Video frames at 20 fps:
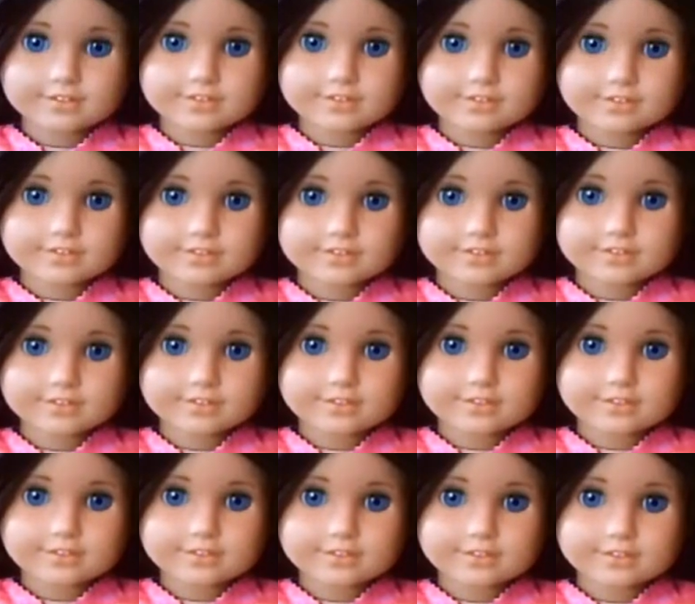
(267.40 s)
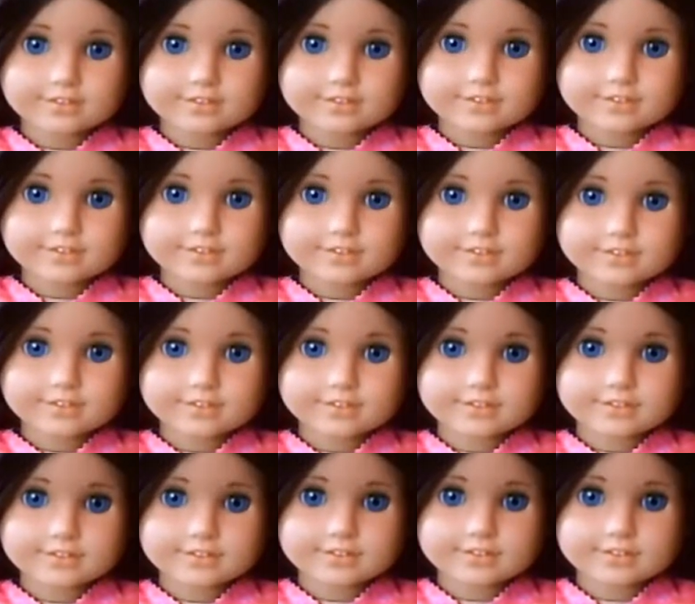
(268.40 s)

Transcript: No one is speaking in this clip.